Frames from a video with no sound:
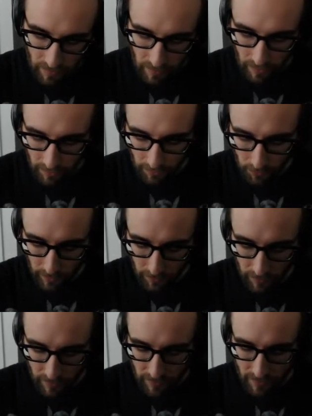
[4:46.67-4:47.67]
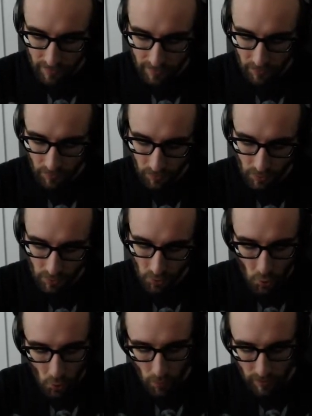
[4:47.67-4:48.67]
Another way to write this,
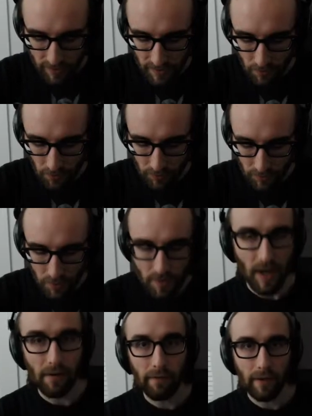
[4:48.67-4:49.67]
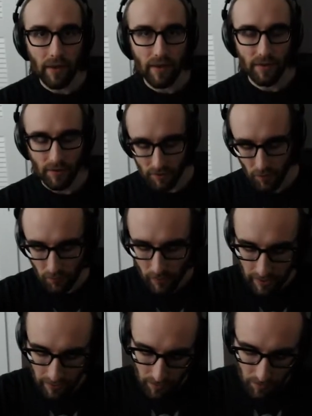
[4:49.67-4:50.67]
2 is equal to 10/5. So if we
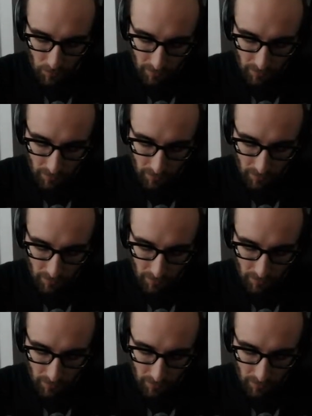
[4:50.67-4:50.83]
add them up, we have